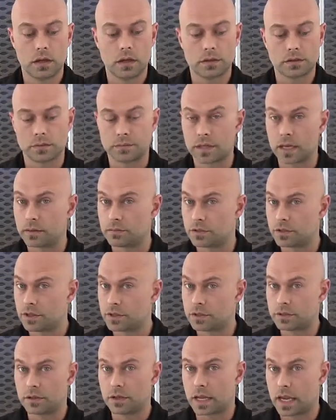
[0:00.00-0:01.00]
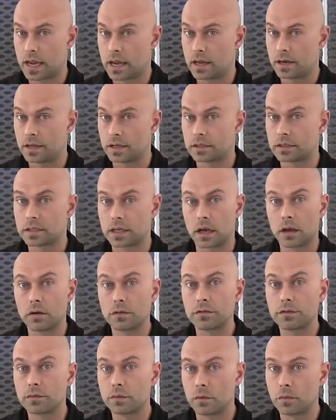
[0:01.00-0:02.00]
sometimes just the candy
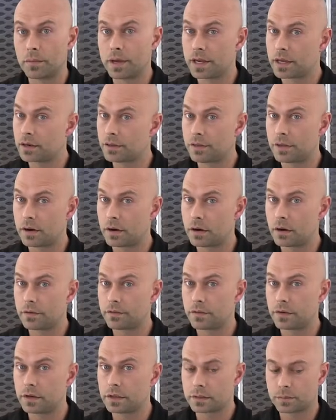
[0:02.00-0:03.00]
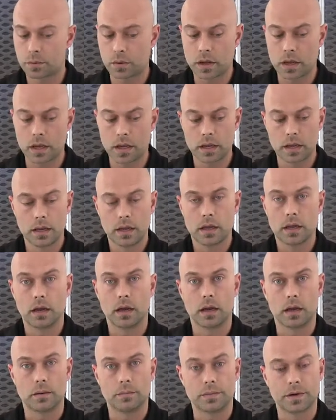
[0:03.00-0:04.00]
itself will make it thin enough for you to spray,
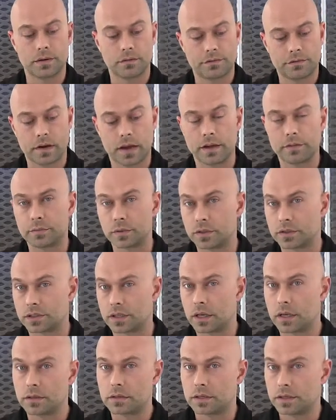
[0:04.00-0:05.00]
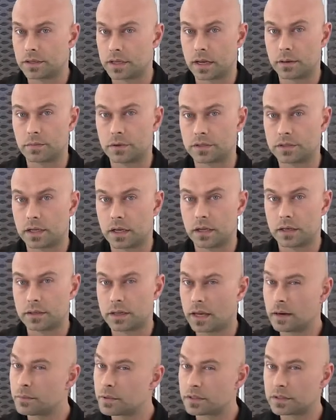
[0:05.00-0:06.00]
but 5% to 10%,
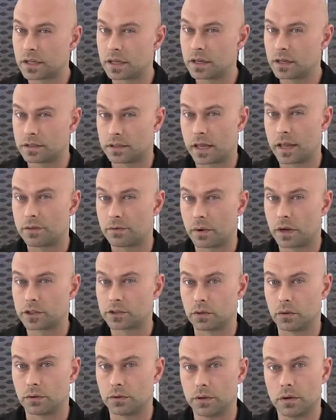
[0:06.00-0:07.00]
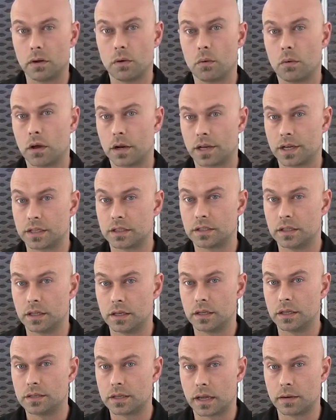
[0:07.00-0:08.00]
10% is that threshold. You don't want to
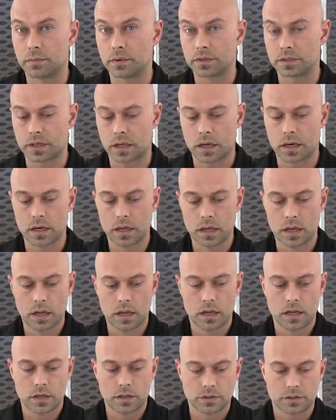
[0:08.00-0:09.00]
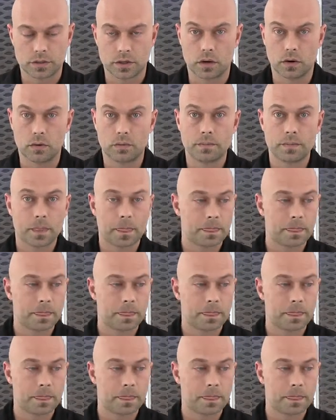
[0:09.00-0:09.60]
exceed the 10%. So